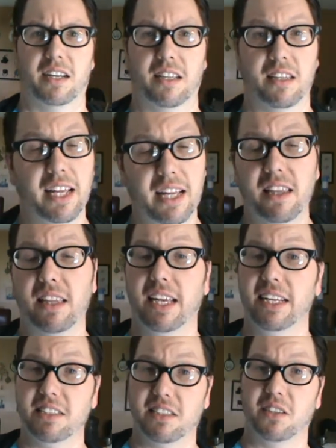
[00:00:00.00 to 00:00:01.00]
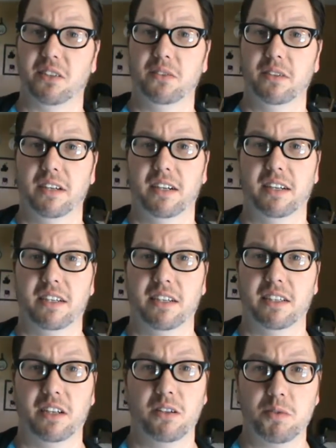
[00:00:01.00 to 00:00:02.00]
Less so.
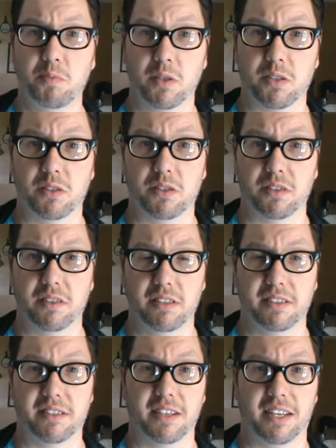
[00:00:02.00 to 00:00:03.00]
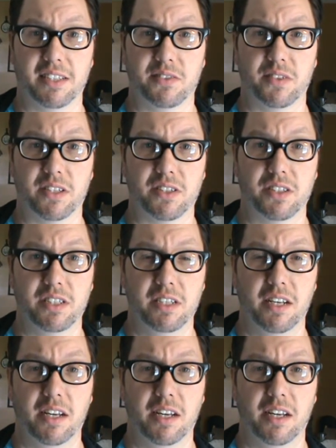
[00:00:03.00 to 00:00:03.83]
Ghostbusters is science fiction,